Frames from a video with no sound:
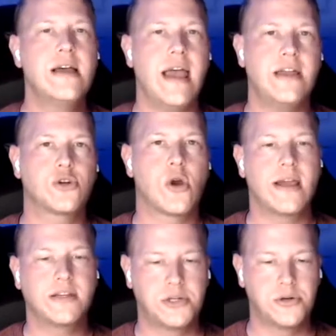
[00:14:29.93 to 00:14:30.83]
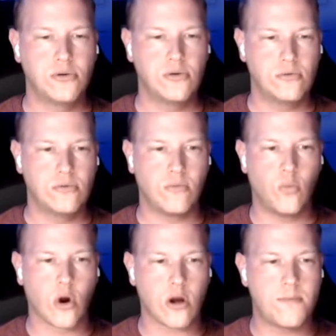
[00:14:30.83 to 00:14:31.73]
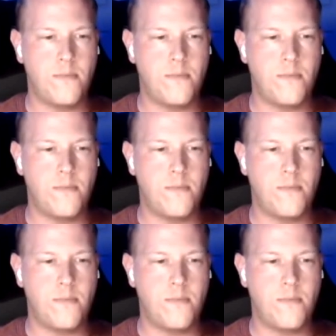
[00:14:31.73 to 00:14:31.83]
and trying to work